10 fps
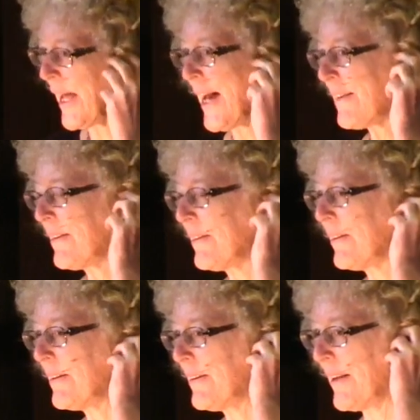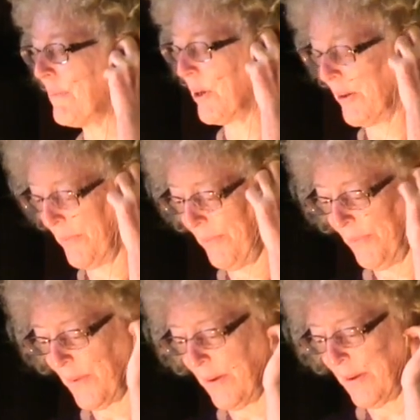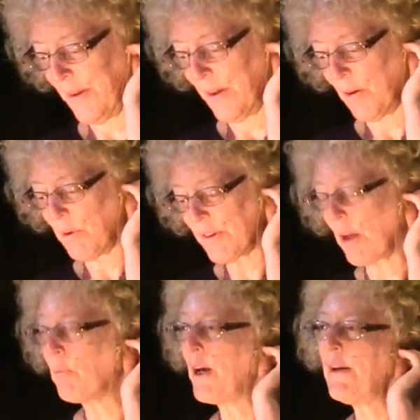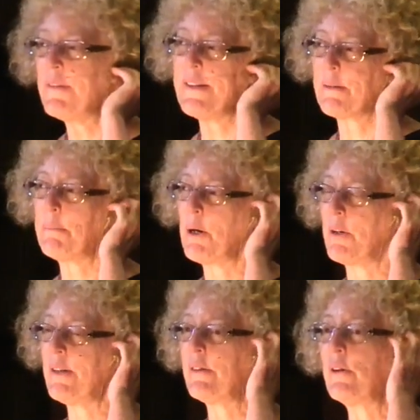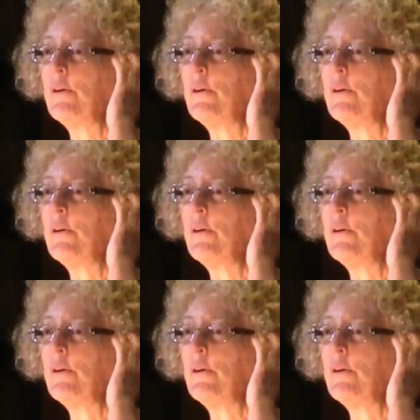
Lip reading: last summer was on one of these opponents,